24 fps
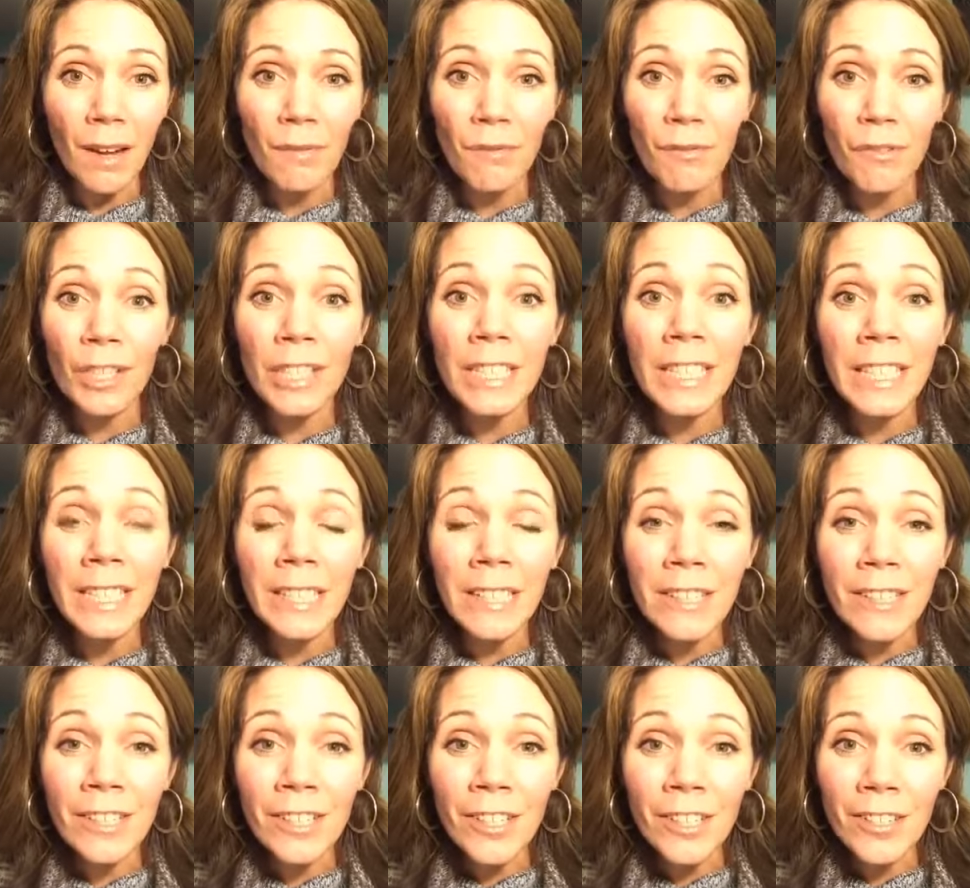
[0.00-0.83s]
for
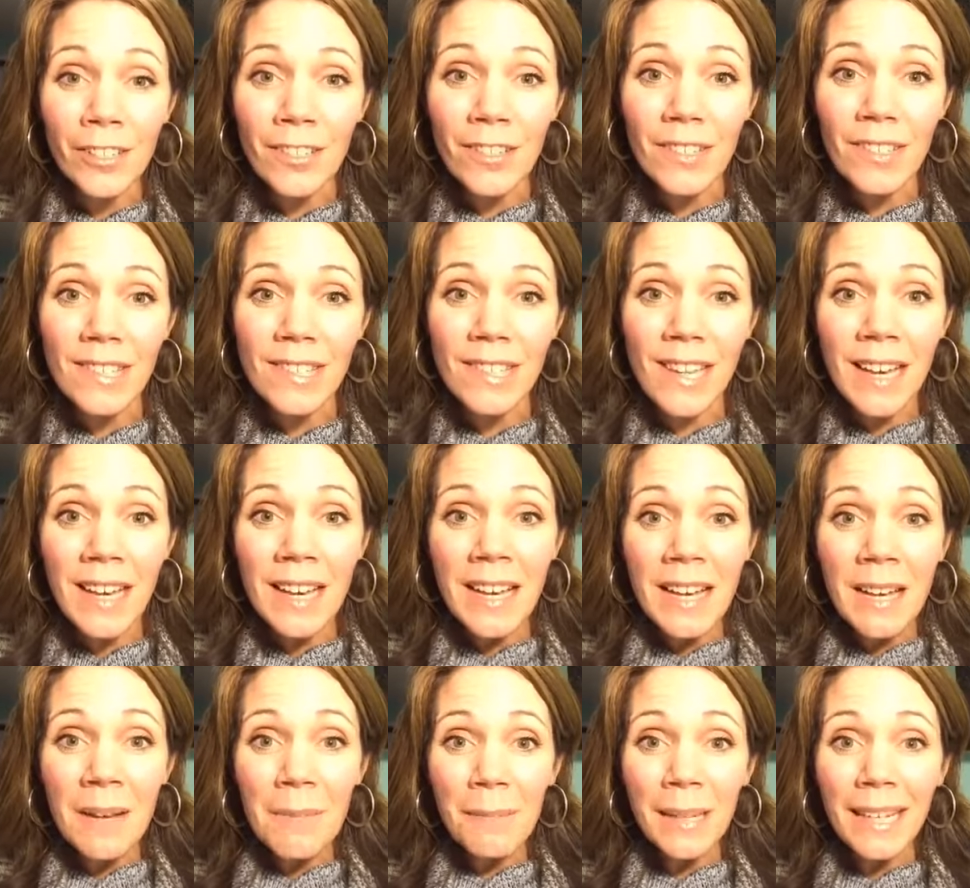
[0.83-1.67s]
years
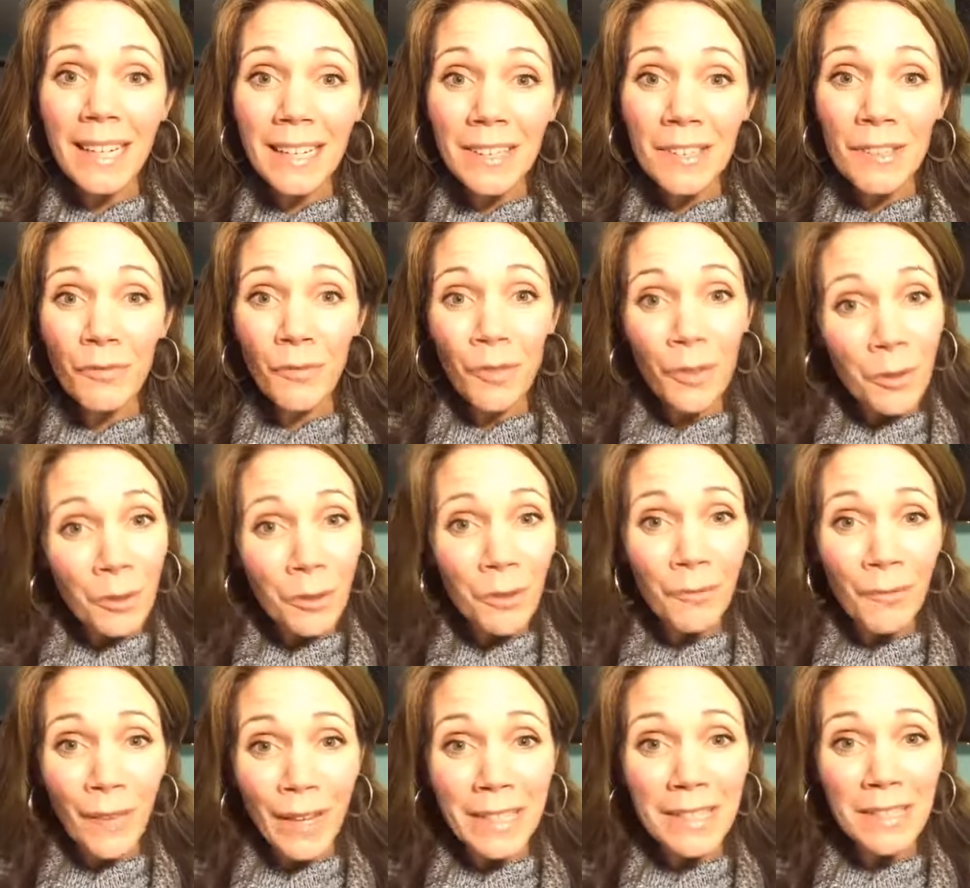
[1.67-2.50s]
because food
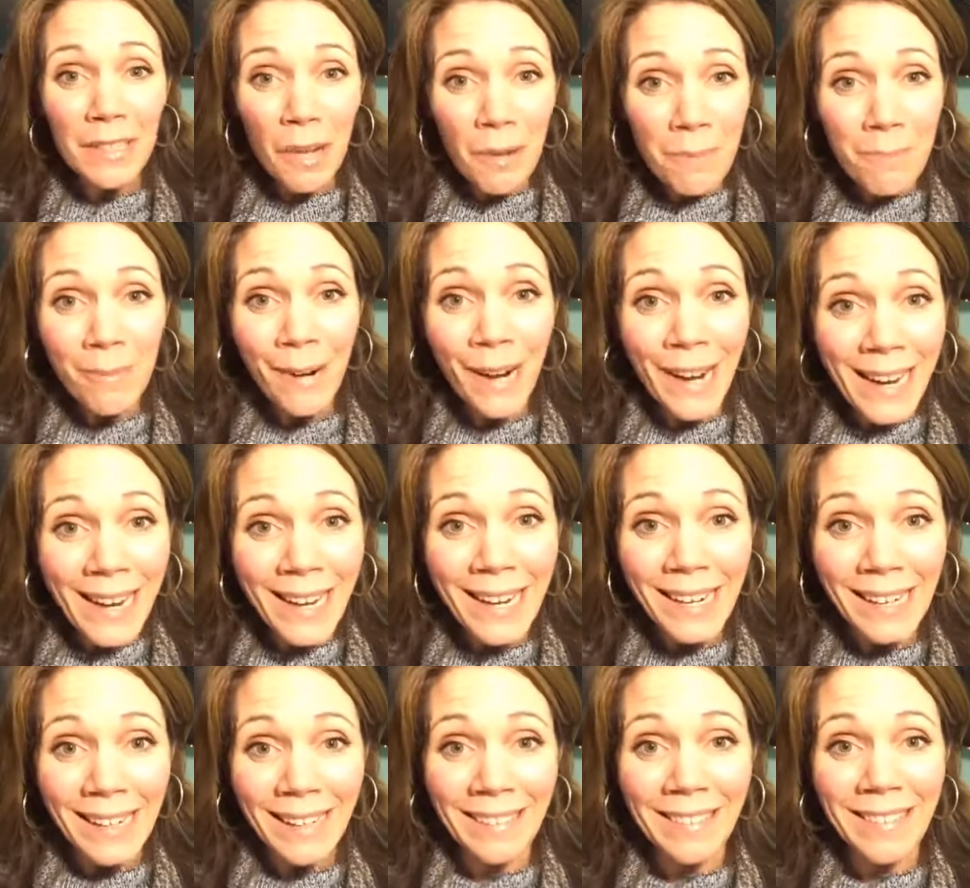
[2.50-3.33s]
affects our
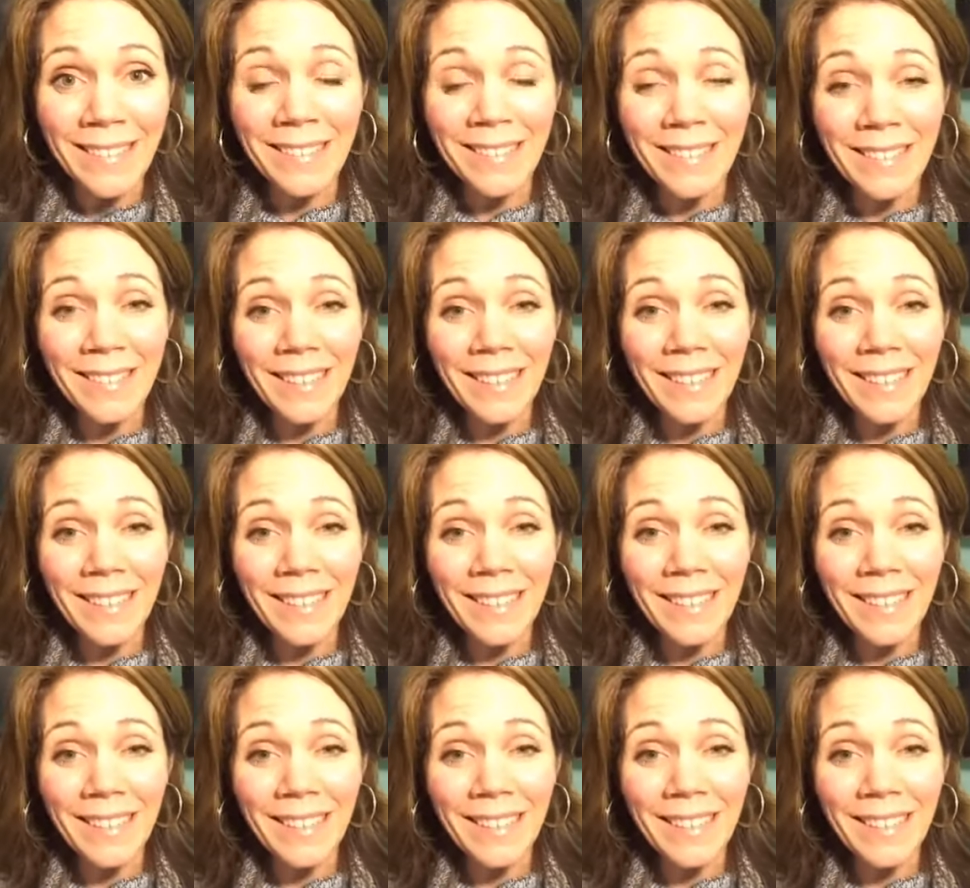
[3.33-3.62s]
brain.